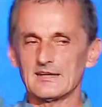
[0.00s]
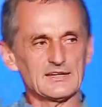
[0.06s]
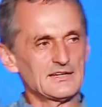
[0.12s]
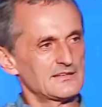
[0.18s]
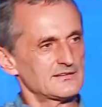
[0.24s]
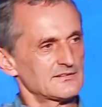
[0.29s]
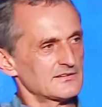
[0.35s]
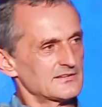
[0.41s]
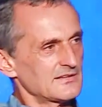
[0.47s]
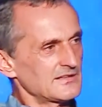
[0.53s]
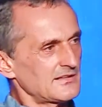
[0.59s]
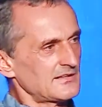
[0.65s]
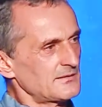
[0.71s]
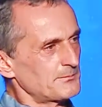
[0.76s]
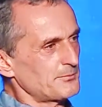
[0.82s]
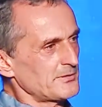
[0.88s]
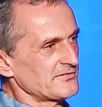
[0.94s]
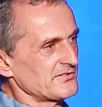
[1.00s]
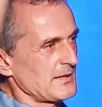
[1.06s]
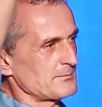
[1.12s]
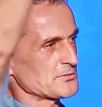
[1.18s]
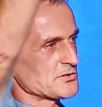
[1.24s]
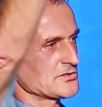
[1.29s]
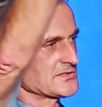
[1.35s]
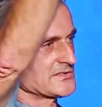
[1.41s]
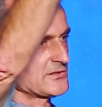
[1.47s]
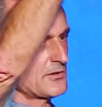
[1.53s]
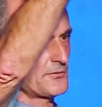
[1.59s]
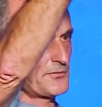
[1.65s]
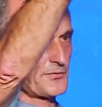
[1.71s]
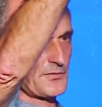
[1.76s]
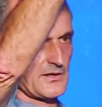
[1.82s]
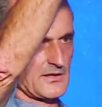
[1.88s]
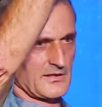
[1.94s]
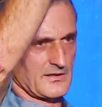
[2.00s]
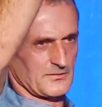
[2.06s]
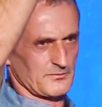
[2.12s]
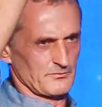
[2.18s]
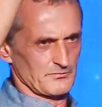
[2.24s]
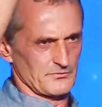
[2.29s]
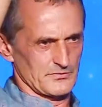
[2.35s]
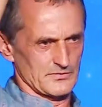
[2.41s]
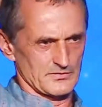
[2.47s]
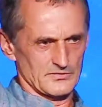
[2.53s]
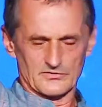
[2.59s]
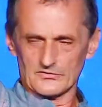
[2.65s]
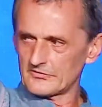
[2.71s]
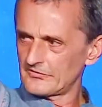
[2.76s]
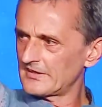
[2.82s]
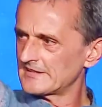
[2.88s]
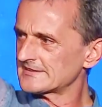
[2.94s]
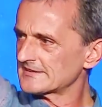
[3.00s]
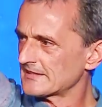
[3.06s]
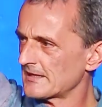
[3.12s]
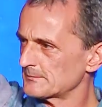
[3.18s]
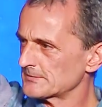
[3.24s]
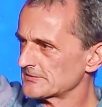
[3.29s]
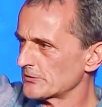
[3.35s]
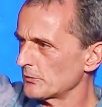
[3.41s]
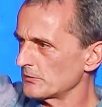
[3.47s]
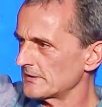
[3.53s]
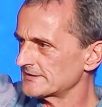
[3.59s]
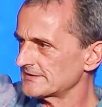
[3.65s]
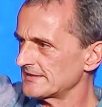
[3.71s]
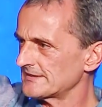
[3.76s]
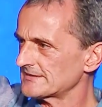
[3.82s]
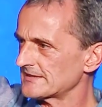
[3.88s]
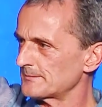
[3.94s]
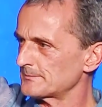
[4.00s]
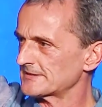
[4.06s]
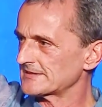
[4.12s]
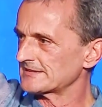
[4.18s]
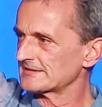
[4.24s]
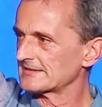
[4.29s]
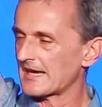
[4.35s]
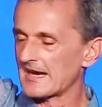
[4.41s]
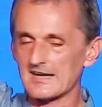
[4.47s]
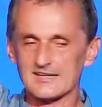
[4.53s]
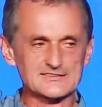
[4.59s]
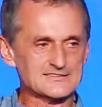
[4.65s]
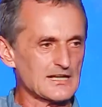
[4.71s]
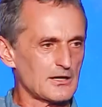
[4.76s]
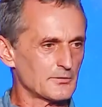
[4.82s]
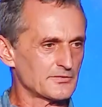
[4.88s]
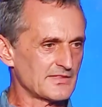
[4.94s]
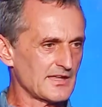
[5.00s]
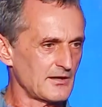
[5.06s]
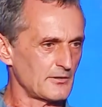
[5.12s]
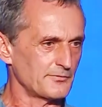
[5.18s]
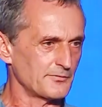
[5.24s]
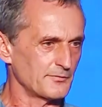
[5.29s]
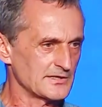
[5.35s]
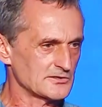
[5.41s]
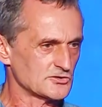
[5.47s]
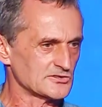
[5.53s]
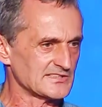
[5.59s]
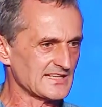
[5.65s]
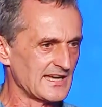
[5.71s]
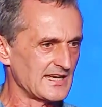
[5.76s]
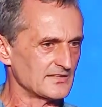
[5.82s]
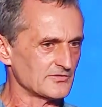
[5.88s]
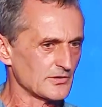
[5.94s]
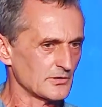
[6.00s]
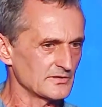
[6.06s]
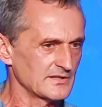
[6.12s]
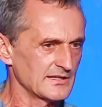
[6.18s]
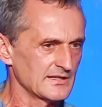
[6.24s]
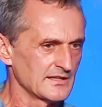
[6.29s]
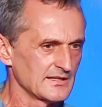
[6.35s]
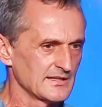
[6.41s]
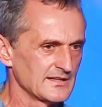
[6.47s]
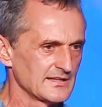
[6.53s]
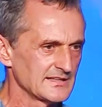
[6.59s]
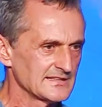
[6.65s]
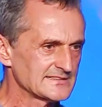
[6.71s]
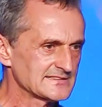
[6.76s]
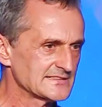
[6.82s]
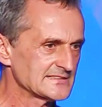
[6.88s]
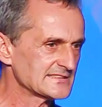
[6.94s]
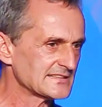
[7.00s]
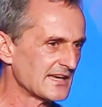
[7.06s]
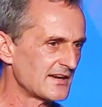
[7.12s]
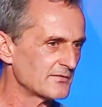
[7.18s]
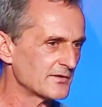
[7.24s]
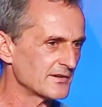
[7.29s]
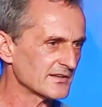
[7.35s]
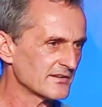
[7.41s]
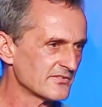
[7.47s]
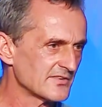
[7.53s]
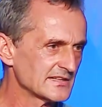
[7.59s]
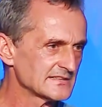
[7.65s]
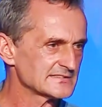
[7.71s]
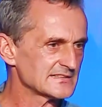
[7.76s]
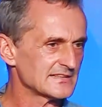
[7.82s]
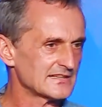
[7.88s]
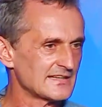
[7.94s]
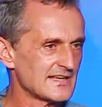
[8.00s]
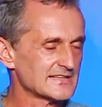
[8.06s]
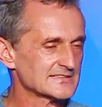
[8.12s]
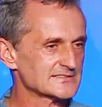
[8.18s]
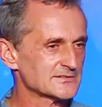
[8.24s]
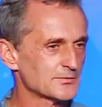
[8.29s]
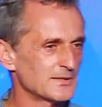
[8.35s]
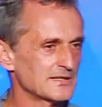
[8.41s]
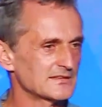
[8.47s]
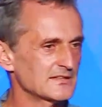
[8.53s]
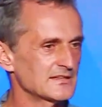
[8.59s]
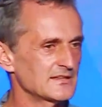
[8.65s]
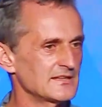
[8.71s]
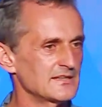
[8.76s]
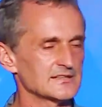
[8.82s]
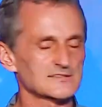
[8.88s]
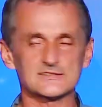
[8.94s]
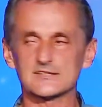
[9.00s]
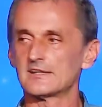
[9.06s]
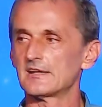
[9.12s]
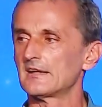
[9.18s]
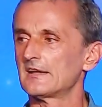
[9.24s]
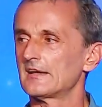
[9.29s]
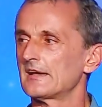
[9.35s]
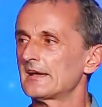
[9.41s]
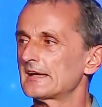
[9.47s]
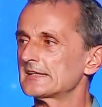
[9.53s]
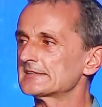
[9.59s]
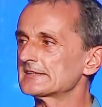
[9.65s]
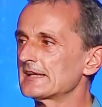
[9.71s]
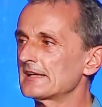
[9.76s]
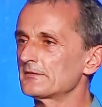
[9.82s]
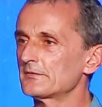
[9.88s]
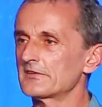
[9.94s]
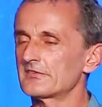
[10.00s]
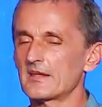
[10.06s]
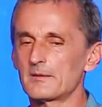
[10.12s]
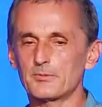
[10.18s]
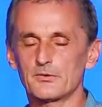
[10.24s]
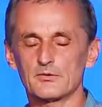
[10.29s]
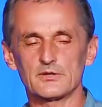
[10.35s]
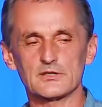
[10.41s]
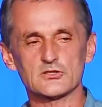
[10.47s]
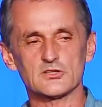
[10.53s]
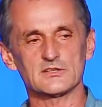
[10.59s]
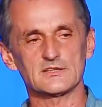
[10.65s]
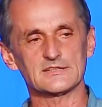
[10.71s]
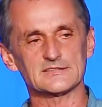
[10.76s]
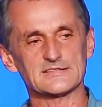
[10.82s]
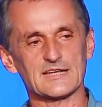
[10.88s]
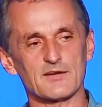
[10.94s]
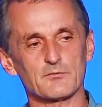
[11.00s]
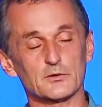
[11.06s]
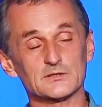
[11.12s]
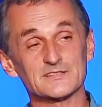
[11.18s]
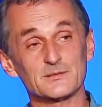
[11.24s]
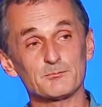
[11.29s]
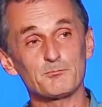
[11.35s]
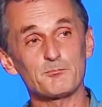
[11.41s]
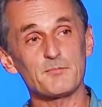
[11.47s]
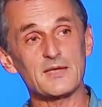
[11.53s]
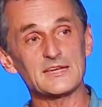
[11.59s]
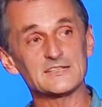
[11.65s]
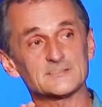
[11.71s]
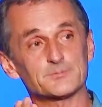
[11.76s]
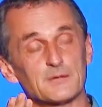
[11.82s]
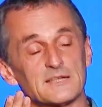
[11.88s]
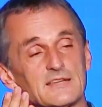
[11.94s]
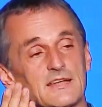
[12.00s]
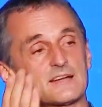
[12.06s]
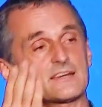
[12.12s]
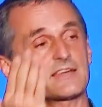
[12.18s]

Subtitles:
in perceptions of systems, solar systems, stars out there, of which science only is discovering things in the last 20 years. I stayed with Aborigines. I was amazed by their